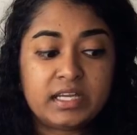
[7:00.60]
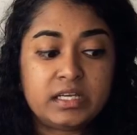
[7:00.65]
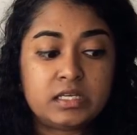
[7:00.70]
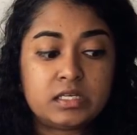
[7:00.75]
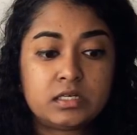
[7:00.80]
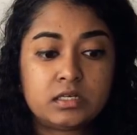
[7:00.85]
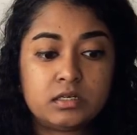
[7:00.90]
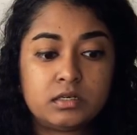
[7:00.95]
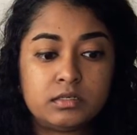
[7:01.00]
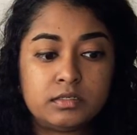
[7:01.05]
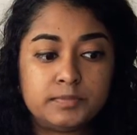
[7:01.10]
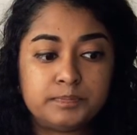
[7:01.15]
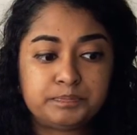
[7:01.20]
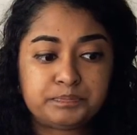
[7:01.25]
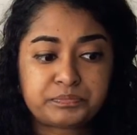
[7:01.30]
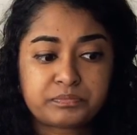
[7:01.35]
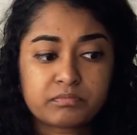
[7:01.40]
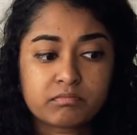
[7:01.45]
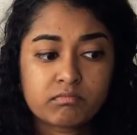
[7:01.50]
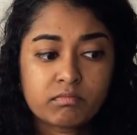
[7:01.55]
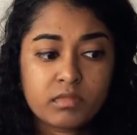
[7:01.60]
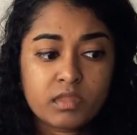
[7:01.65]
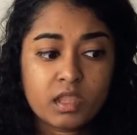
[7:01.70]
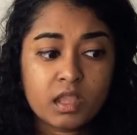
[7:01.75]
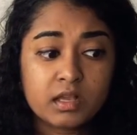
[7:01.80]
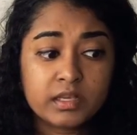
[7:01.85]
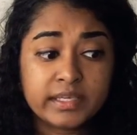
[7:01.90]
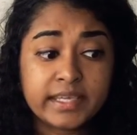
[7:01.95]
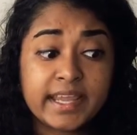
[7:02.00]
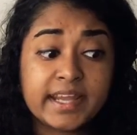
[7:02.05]
of
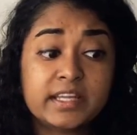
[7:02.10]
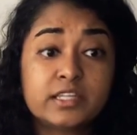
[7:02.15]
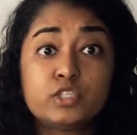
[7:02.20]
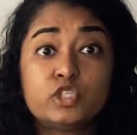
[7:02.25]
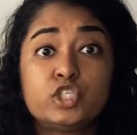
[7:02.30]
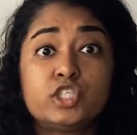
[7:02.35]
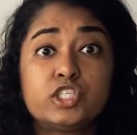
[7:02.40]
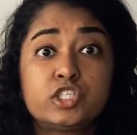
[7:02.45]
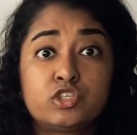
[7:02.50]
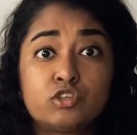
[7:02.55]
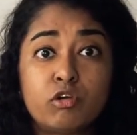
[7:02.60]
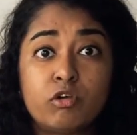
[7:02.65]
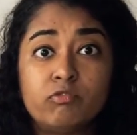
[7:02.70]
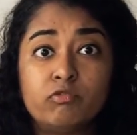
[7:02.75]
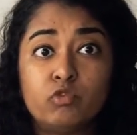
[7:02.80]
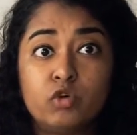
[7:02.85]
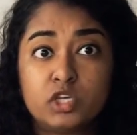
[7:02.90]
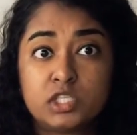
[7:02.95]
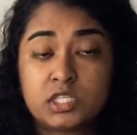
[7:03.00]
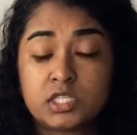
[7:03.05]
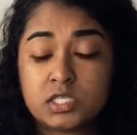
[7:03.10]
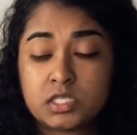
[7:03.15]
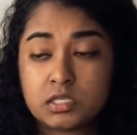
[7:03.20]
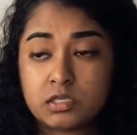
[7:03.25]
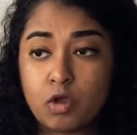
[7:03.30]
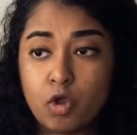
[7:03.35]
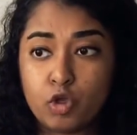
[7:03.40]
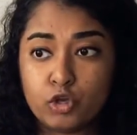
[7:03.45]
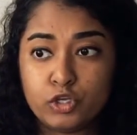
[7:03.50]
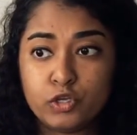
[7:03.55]
get a gist of what's
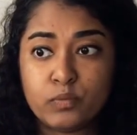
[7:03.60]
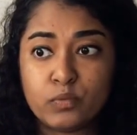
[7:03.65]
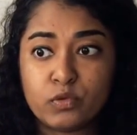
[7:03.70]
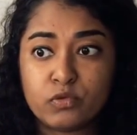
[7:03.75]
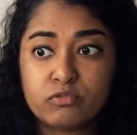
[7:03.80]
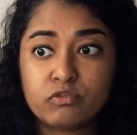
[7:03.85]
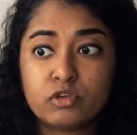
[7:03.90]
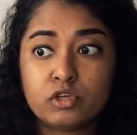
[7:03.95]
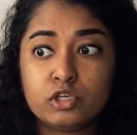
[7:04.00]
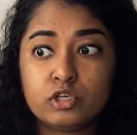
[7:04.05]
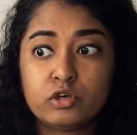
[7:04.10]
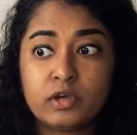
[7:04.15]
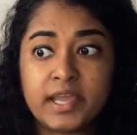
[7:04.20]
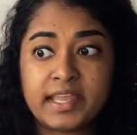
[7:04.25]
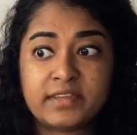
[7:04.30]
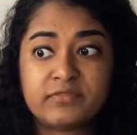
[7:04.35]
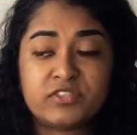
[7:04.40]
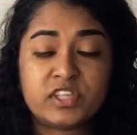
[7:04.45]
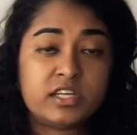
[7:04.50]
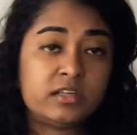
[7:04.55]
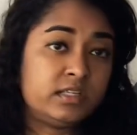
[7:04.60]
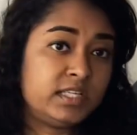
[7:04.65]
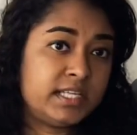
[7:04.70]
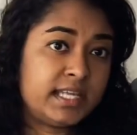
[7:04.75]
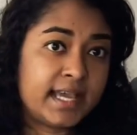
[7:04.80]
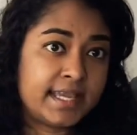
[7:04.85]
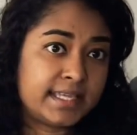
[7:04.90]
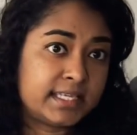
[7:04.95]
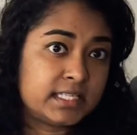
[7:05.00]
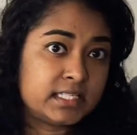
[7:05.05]
on your portfolio, and if they really
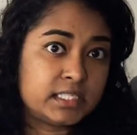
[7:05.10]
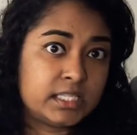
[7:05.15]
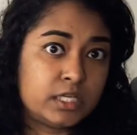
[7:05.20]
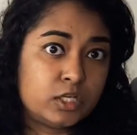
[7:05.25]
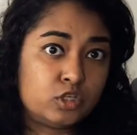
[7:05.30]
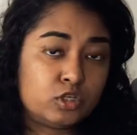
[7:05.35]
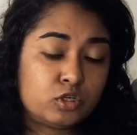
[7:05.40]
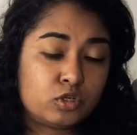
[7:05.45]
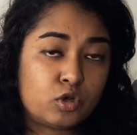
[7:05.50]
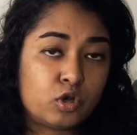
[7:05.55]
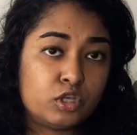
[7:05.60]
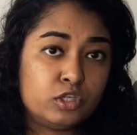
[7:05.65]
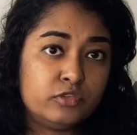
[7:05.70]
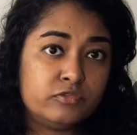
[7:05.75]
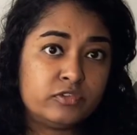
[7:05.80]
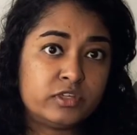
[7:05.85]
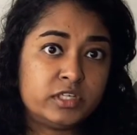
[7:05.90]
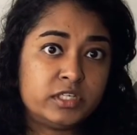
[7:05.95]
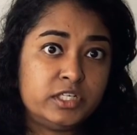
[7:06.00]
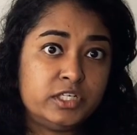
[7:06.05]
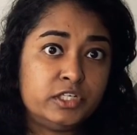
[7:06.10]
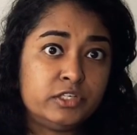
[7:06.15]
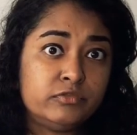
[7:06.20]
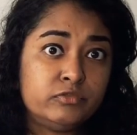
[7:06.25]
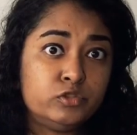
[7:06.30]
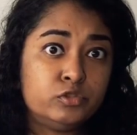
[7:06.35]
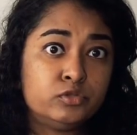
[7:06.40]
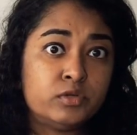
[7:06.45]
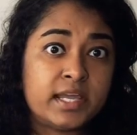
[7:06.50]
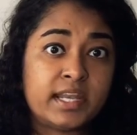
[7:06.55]
like it, they're going to call you for an
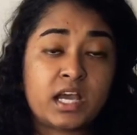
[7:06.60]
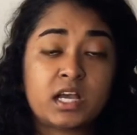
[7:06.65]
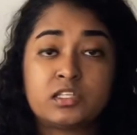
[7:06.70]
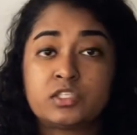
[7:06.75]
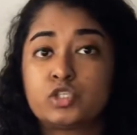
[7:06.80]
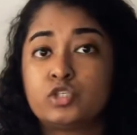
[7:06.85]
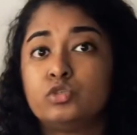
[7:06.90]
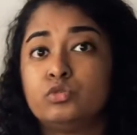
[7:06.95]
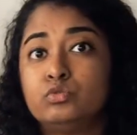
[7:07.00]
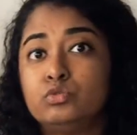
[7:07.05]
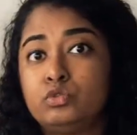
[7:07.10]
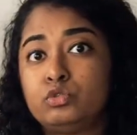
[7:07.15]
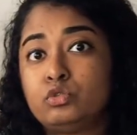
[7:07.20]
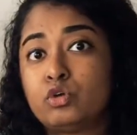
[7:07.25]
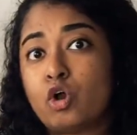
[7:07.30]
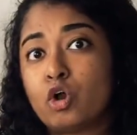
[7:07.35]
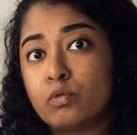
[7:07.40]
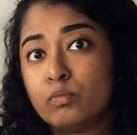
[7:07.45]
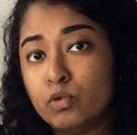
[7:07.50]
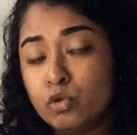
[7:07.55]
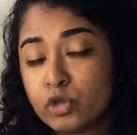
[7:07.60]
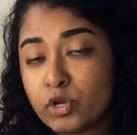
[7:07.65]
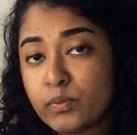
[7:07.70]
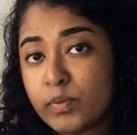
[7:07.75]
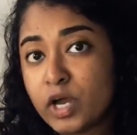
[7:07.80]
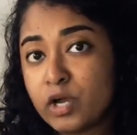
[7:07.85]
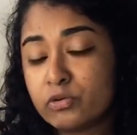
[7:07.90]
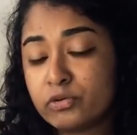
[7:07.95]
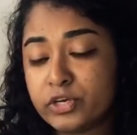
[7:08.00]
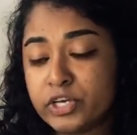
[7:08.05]
interview and ask you to talk more
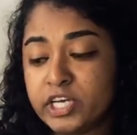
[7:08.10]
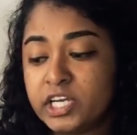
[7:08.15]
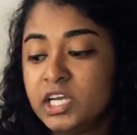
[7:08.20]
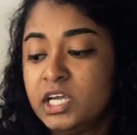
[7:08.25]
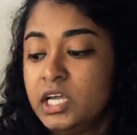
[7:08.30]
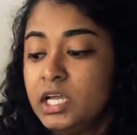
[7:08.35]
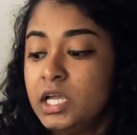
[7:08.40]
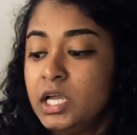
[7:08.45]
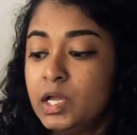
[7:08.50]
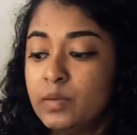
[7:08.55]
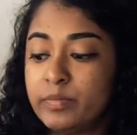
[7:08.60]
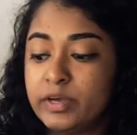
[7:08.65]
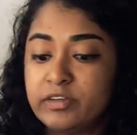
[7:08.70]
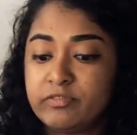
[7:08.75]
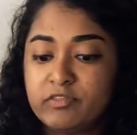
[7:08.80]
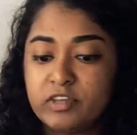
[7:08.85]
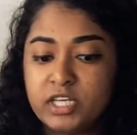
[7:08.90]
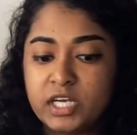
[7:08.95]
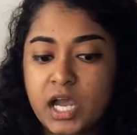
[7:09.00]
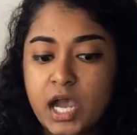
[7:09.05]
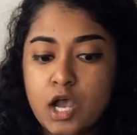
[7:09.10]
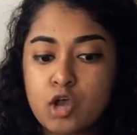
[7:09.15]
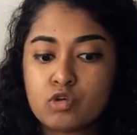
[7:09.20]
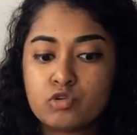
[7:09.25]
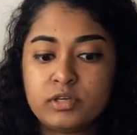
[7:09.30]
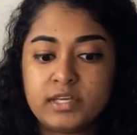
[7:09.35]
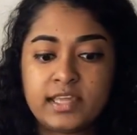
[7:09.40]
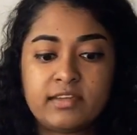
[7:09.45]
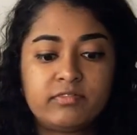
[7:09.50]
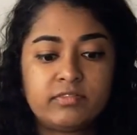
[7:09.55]
about it. But for now,
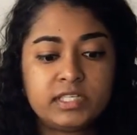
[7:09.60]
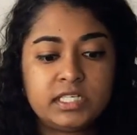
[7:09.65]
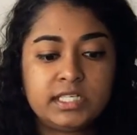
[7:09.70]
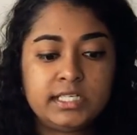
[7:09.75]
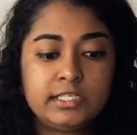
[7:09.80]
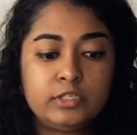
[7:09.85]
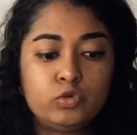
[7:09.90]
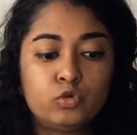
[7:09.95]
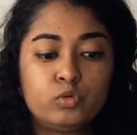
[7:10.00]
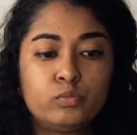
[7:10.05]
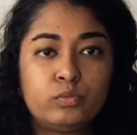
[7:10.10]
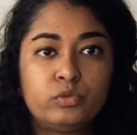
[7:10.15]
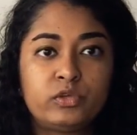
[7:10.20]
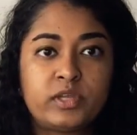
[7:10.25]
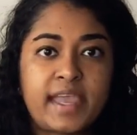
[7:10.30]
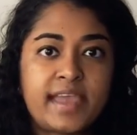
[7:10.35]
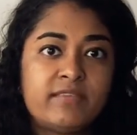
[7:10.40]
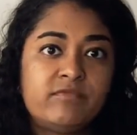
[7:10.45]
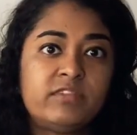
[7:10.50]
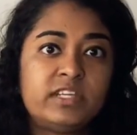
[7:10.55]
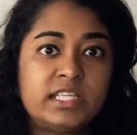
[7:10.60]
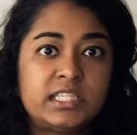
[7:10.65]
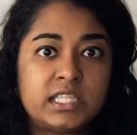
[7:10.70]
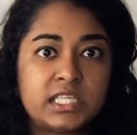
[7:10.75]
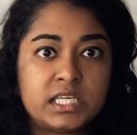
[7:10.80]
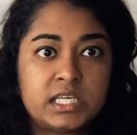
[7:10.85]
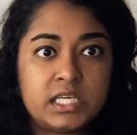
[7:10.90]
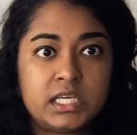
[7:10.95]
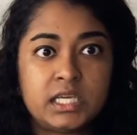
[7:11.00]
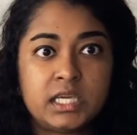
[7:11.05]
definitely don't put
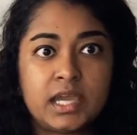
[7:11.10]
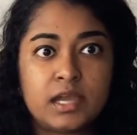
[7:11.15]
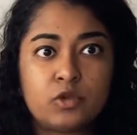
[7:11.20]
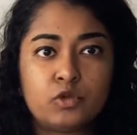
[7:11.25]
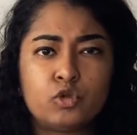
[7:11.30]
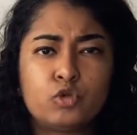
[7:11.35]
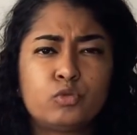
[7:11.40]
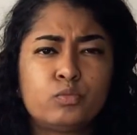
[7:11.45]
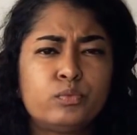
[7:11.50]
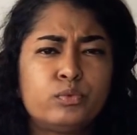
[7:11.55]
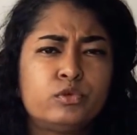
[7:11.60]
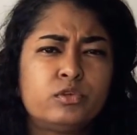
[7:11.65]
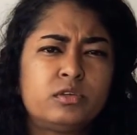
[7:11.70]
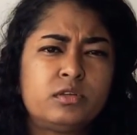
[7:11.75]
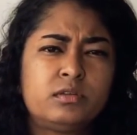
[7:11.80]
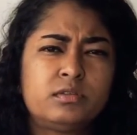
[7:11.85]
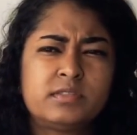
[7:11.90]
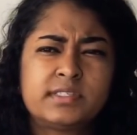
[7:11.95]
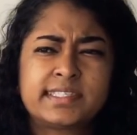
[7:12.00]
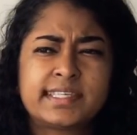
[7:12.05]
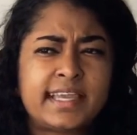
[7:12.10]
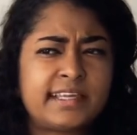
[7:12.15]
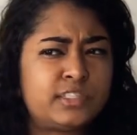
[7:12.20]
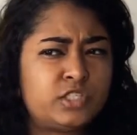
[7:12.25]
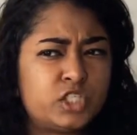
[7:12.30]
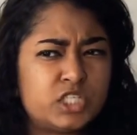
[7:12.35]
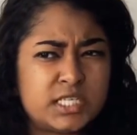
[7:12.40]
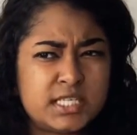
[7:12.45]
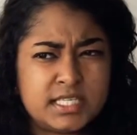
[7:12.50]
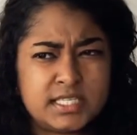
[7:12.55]
everything, and don't put
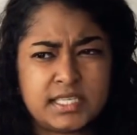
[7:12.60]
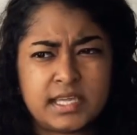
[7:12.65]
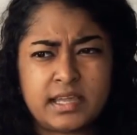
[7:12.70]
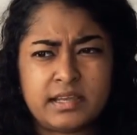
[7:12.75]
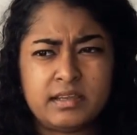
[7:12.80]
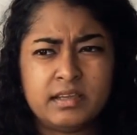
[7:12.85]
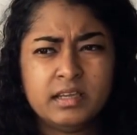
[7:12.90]
sketches and